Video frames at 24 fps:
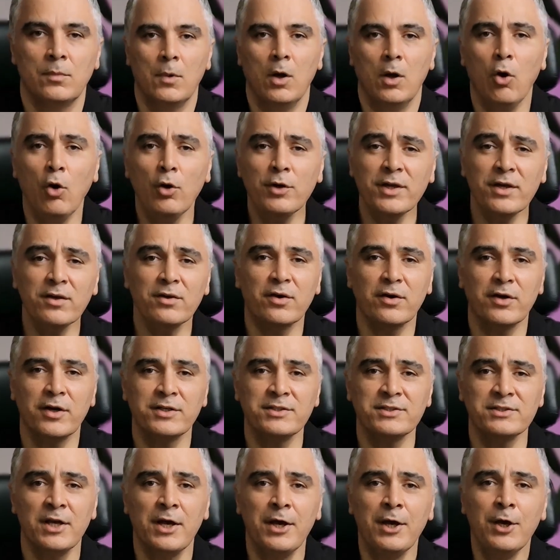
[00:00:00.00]
Okay
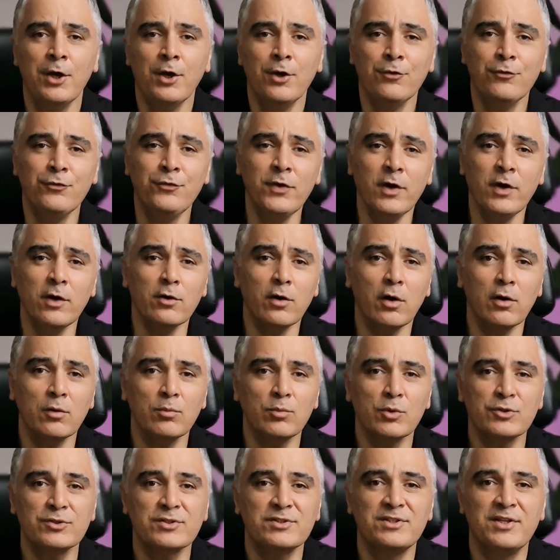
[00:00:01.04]
guys, we are
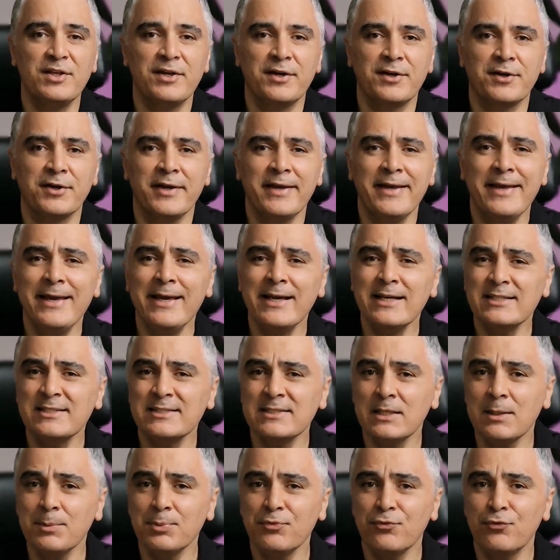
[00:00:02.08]
almost there,
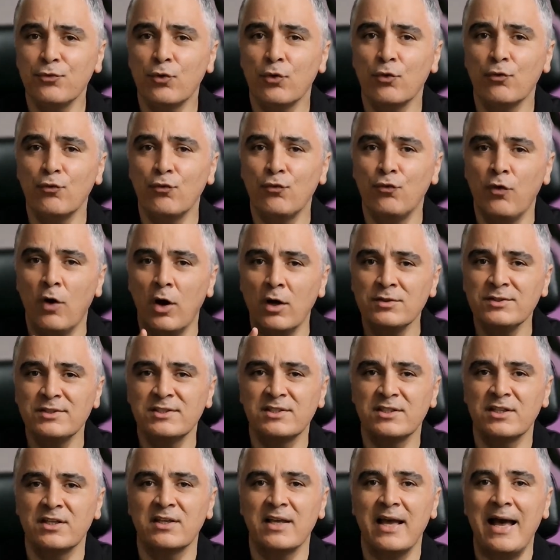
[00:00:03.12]
except for one
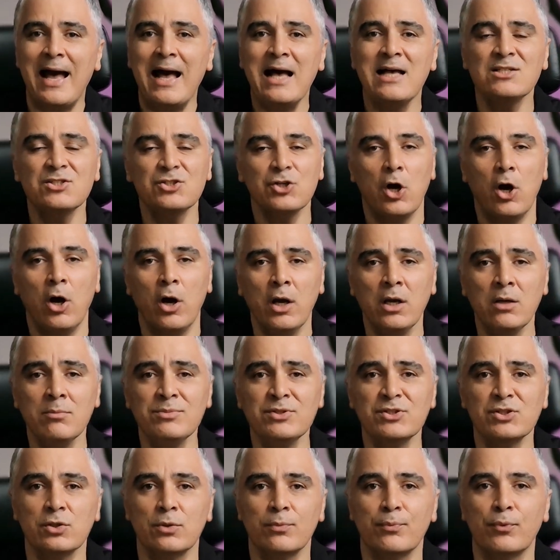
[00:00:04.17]
thing, as I'm
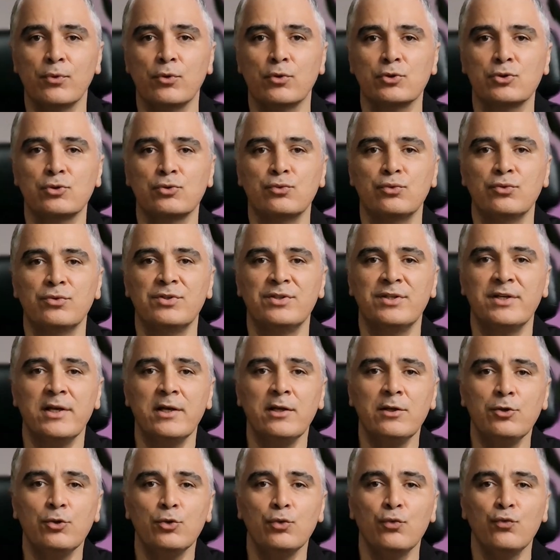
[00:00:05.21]
supposed to
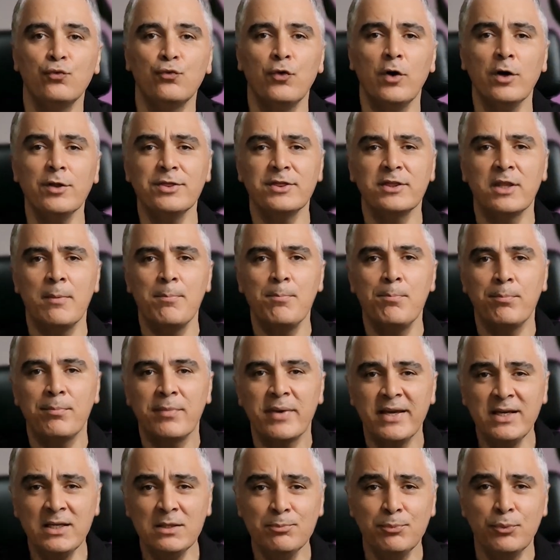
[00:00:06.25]
tell you what the
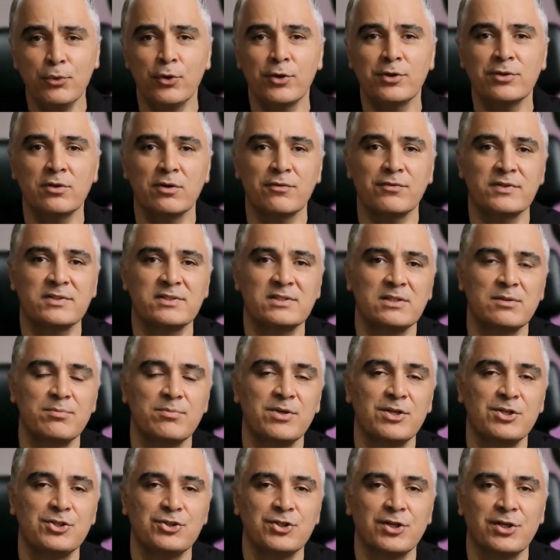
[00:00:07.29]
main point of
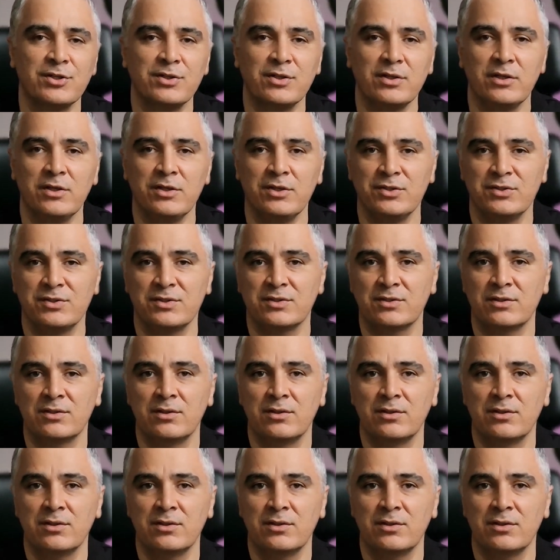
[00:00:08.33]
estimation is.